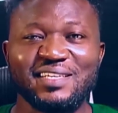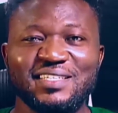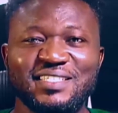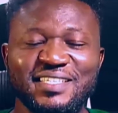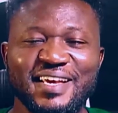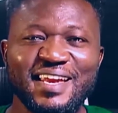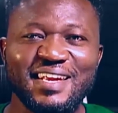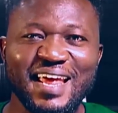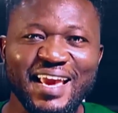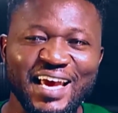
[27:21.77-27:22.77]
Share,
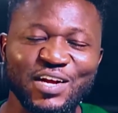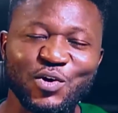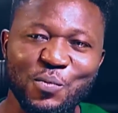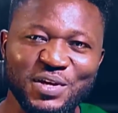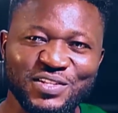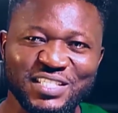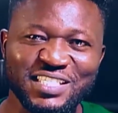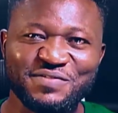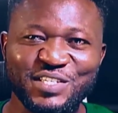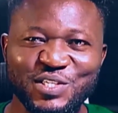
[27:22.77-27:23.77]
like, and comment on
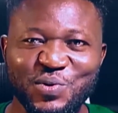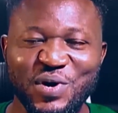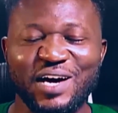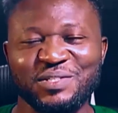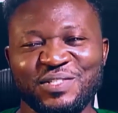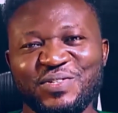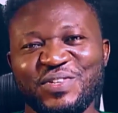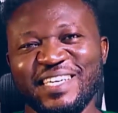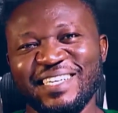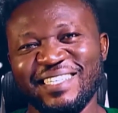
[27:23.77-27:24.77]
this video. I'll see you
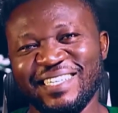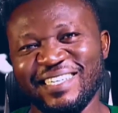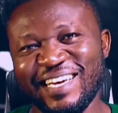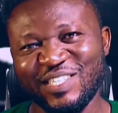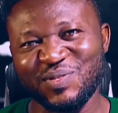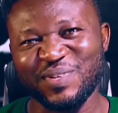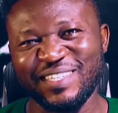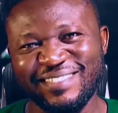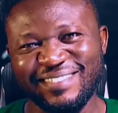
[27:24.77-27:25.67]
again in the next one.